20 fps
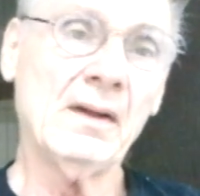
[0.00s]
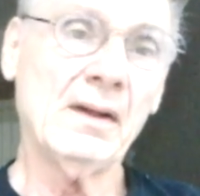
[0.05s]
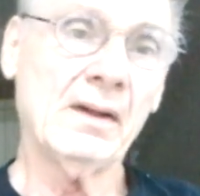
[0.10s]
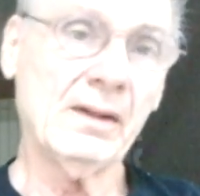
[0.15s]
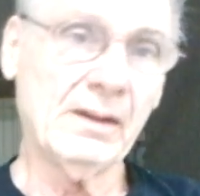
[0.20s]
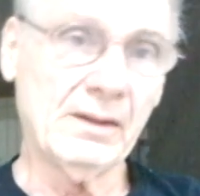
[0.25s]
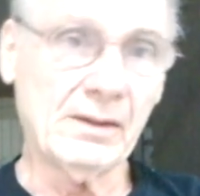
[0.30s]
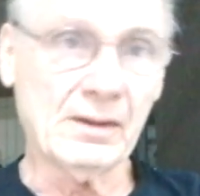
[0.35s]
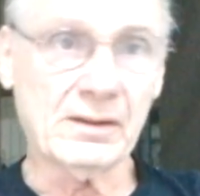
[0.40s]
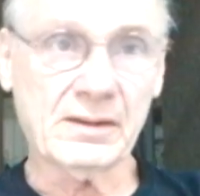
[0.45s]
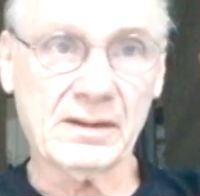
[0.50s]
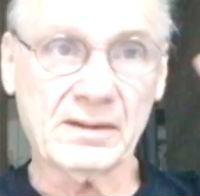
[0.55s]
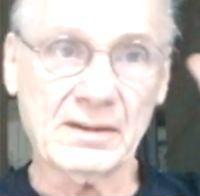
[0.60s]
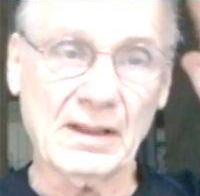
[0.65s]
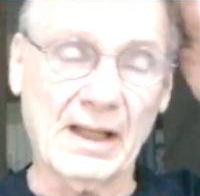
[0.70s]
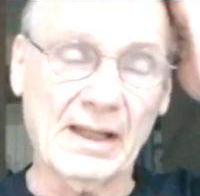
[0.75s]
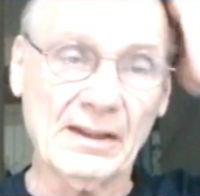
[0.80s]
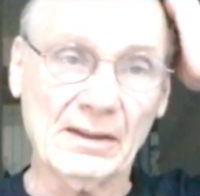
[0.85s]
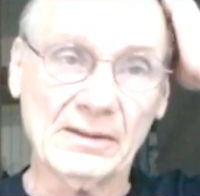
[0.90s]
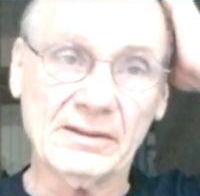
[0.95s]
I'm going to
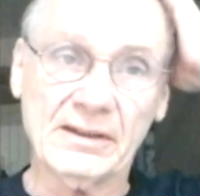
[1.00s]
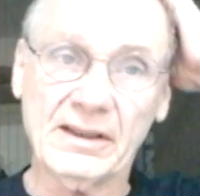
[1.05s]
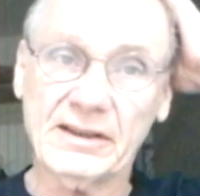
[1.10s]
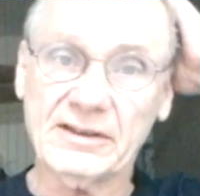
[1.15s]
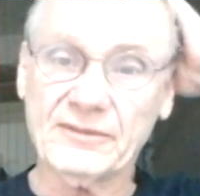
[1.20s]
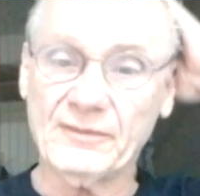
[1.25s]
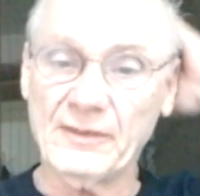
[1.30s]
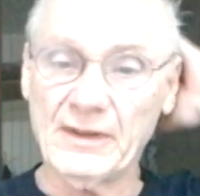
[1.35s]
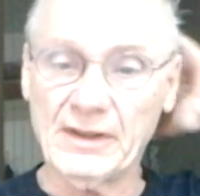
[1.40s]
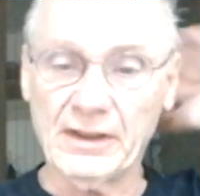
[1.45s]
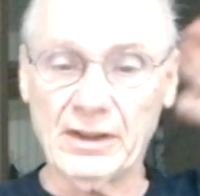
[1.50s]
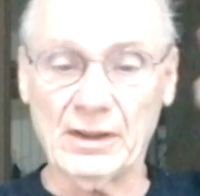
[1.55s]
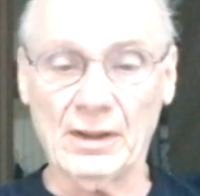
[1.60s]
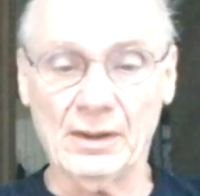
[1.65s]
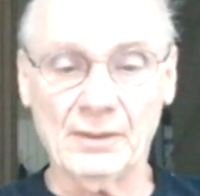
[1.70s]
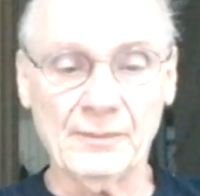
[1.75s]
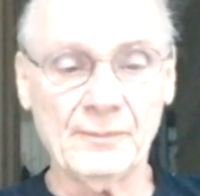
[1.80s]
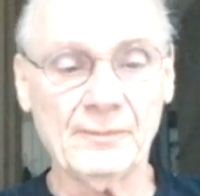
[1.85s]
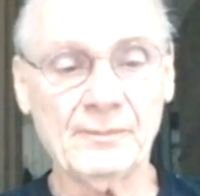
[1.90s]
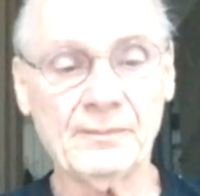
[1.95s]
title this
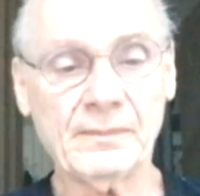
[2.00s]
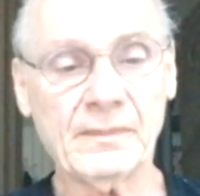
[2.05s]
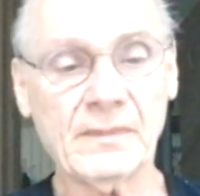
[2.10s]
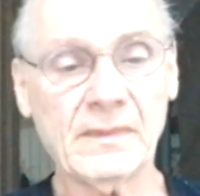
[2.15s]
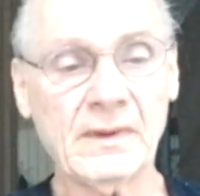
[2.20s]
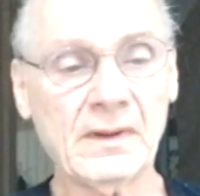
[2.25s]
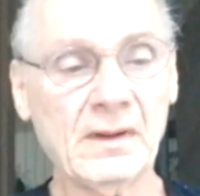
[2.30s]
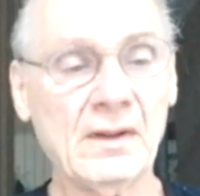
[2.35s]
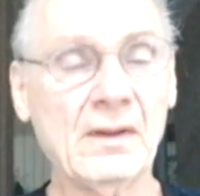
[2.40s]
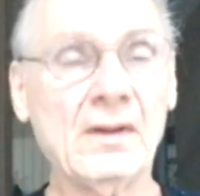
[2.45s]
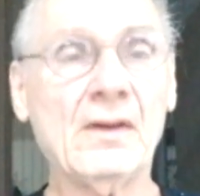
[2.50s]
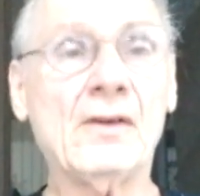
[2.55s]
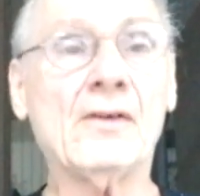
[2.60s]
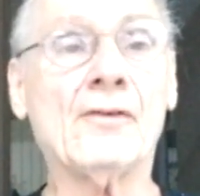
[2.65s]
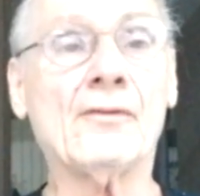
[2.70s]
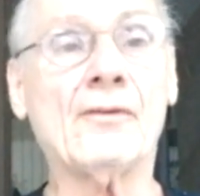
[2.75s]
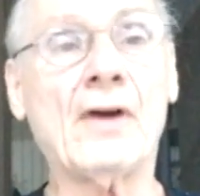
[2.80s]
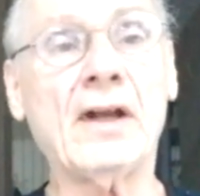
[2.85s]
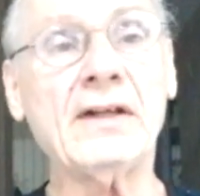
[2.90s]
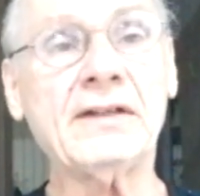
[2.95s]
video
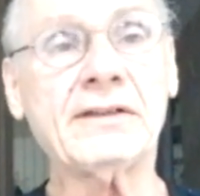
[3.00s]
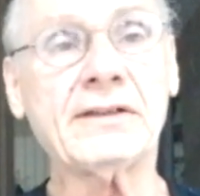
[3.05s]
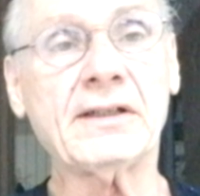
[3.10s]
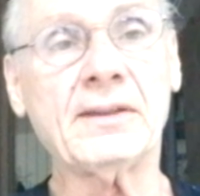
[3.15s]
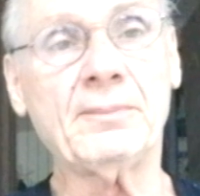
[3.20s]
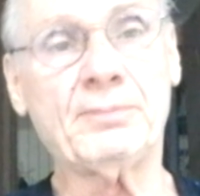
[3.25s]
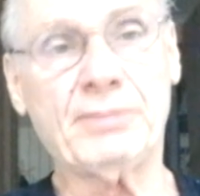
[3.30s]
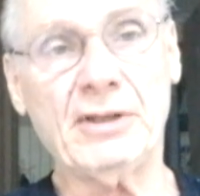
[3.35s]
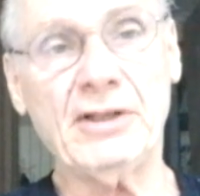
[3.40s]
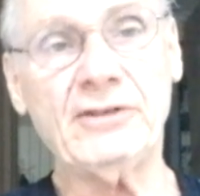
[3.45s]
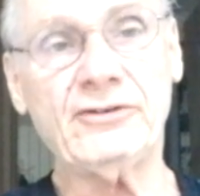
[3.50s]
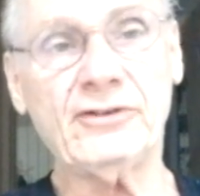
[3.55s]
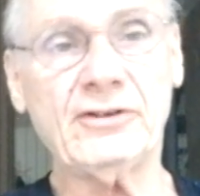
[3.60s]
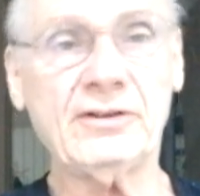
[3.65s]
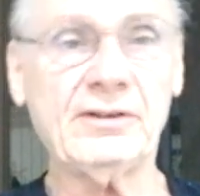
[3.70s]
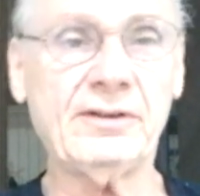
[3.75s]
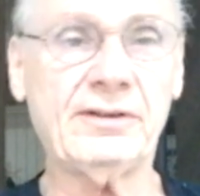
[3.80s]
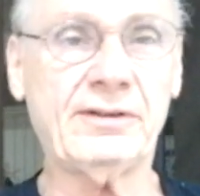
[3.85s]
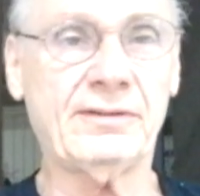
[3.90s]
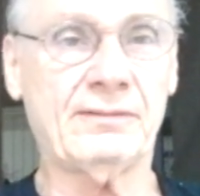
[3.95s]
Racing
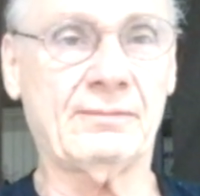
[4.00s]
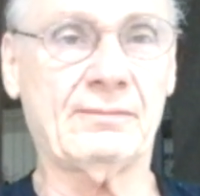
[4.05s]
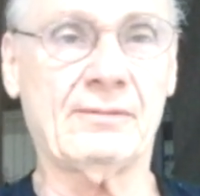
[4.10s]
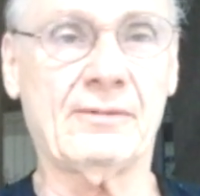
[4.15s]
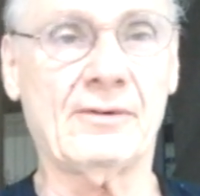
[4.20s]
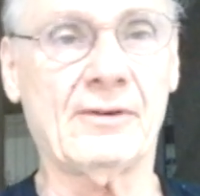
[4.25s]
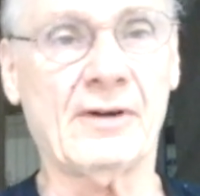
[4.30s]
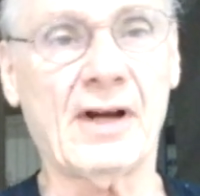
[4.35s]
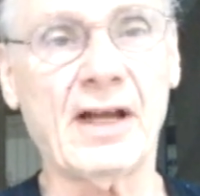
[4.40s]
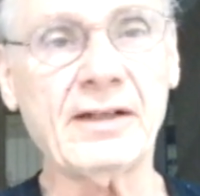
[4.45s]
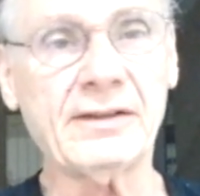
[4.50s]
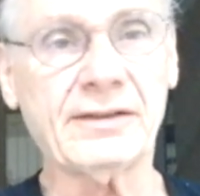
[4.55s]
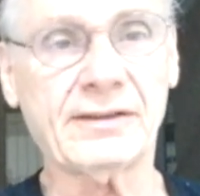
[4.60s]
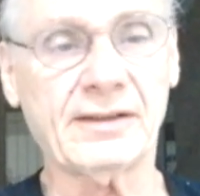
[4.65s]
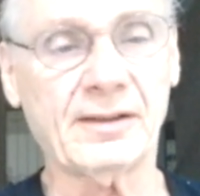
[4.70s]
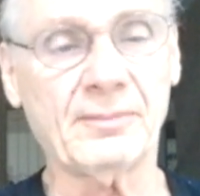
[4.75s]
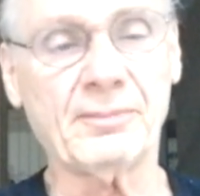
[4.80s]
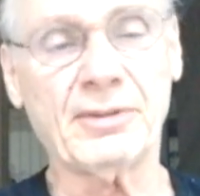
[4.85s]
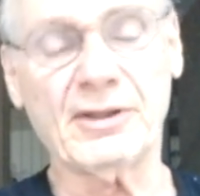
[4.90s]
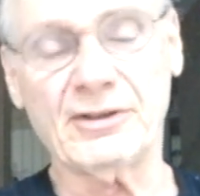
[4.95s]
Pigeons,
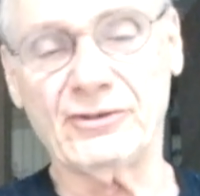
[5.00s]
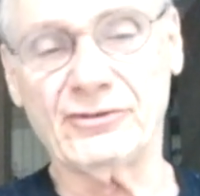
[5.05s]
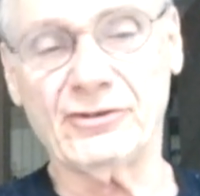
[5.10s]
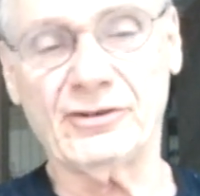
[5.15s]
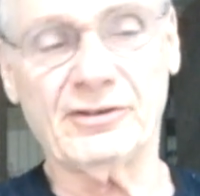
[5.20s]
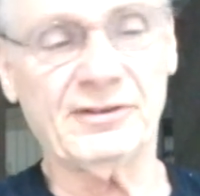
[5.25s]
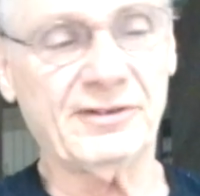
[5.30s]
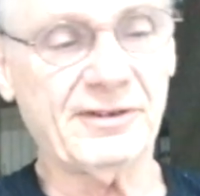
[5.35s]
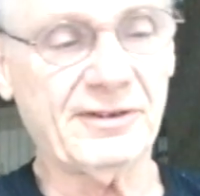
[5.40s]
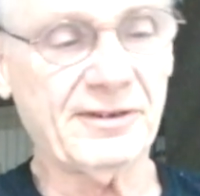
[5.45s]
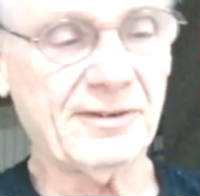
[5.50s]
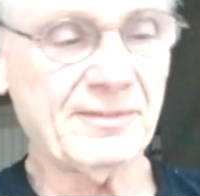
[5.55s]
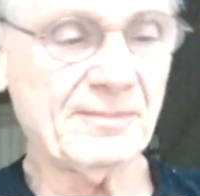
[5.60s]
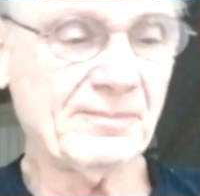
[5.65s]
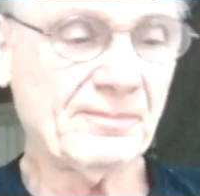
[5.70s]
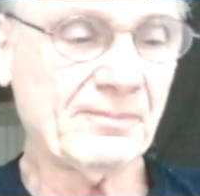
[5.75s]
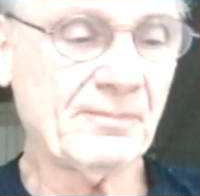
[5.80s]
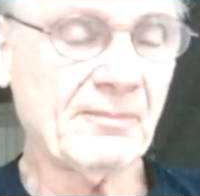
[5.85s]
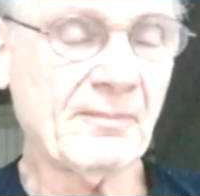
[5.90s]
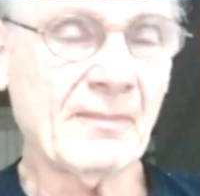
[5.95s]
Racing
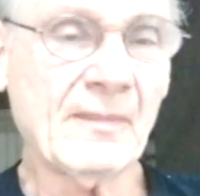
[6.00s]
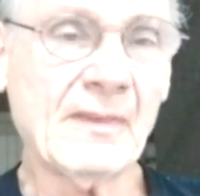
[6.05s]
Pigeons.